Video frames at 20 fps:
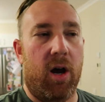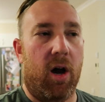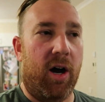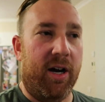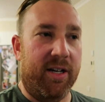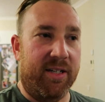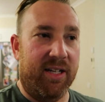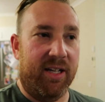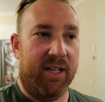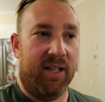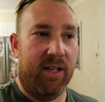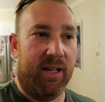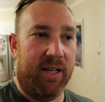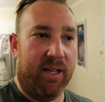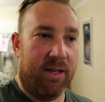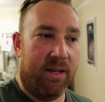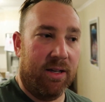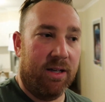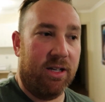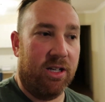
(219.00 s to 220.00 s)

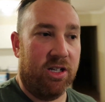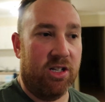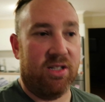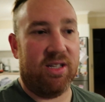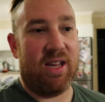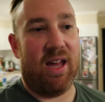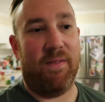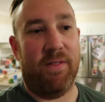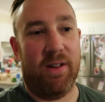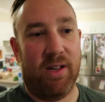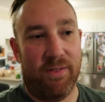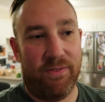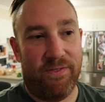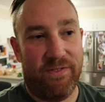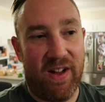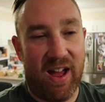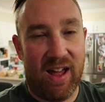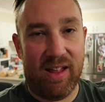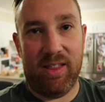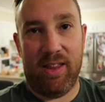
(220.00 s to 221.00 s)
ideally you're just having your
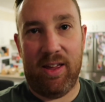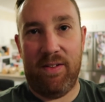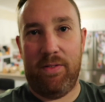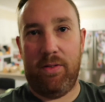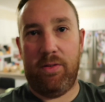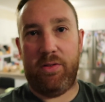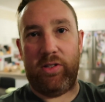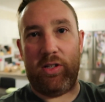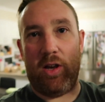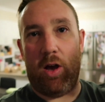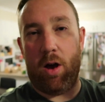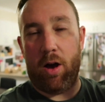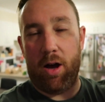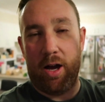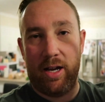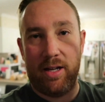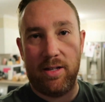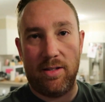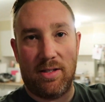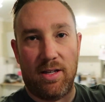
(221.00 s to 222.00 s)
fat levels
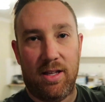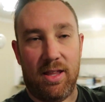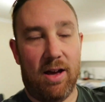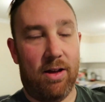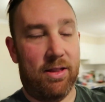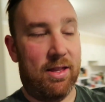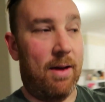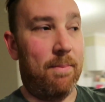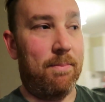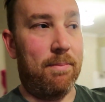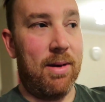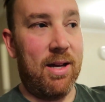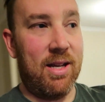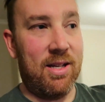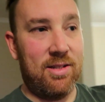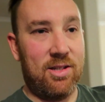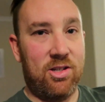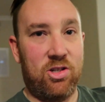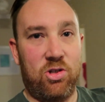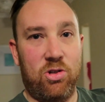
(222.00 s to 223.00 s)
high, so that
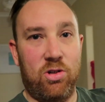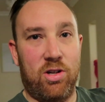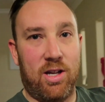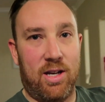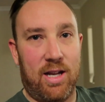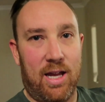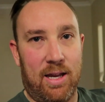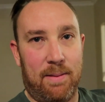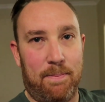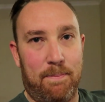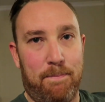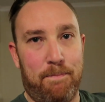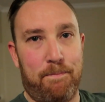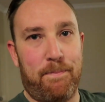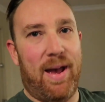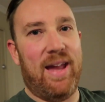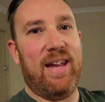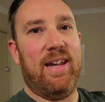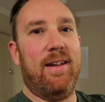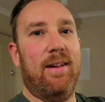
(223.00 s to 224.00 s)
means is you can eat
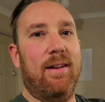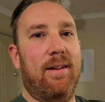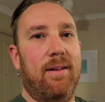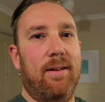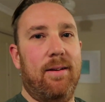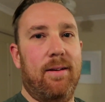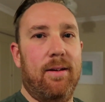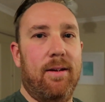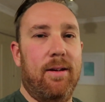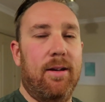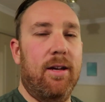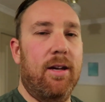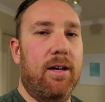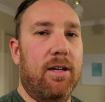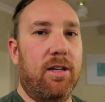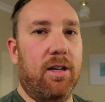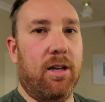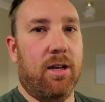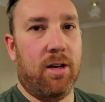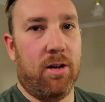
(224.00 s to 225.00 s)
bacon,
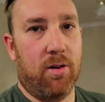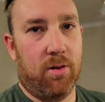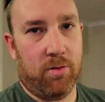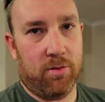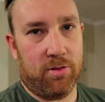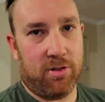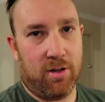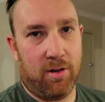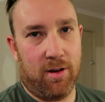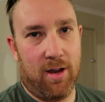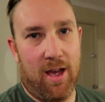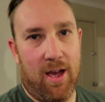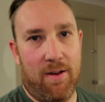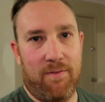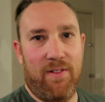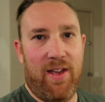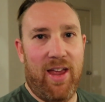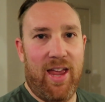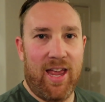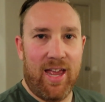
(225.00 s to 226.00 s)
you can also
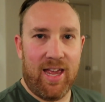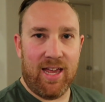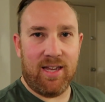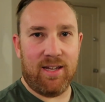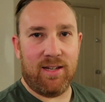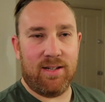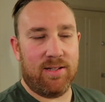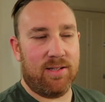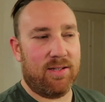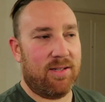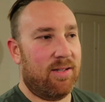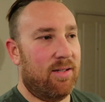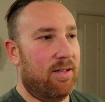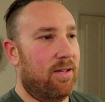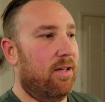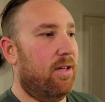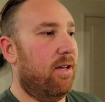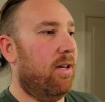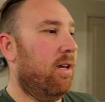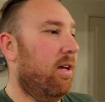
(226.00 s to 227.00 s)
have eggs,
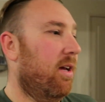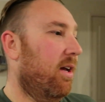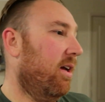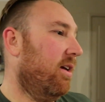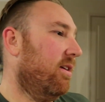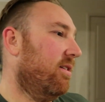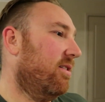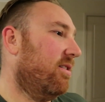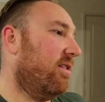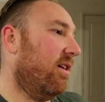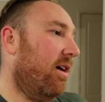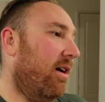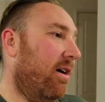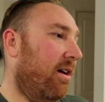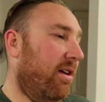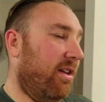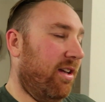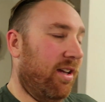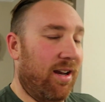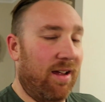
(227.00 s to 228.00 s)

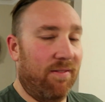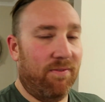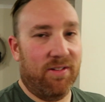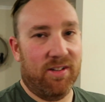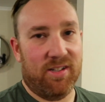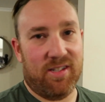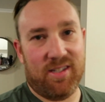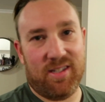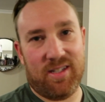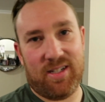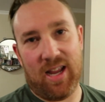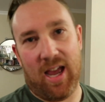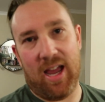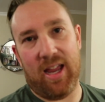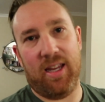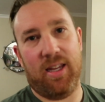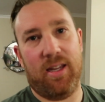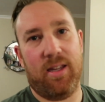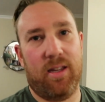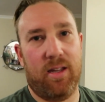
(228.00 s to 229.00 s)
so you have your
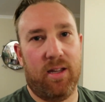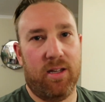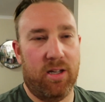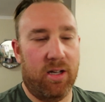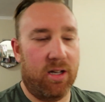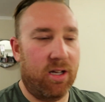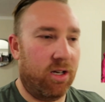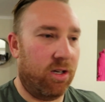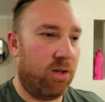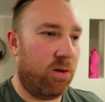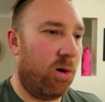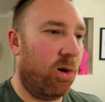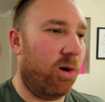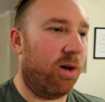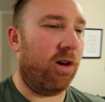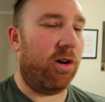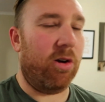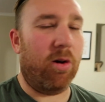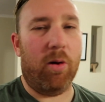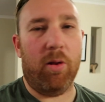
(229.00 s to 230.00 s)
steak, you can
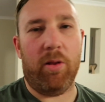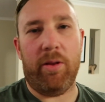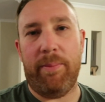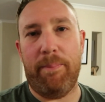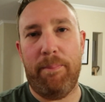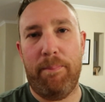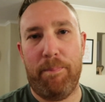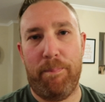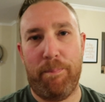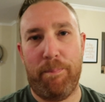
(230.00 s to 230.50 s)
cook it all in